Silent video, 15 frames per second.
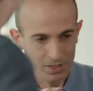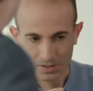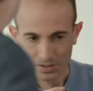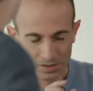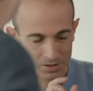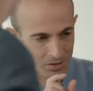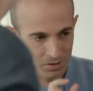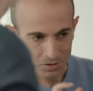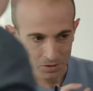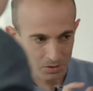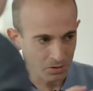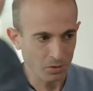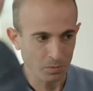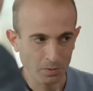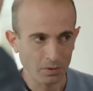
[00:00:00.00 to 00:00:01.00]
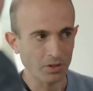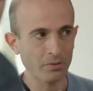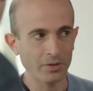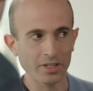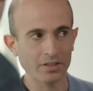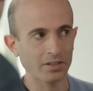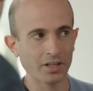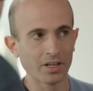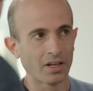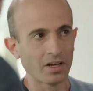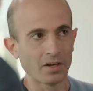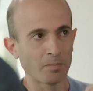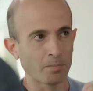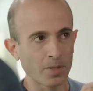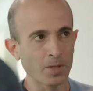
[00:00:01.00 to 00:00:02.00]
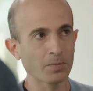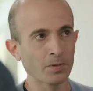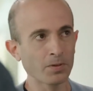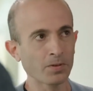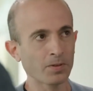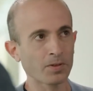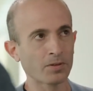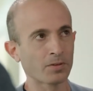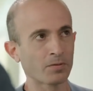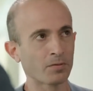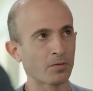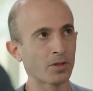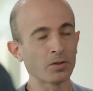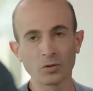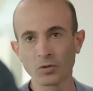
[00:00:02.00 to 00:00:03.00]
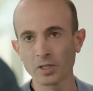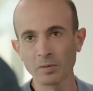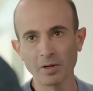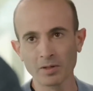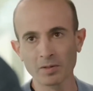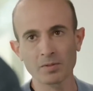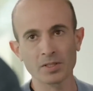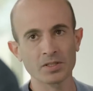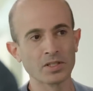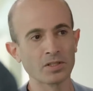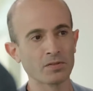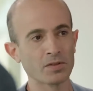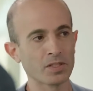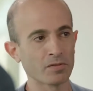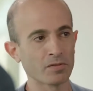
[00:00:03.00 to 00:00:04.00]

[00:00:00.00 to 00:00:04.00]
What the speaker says: just stop there a little. People that feel good about themselves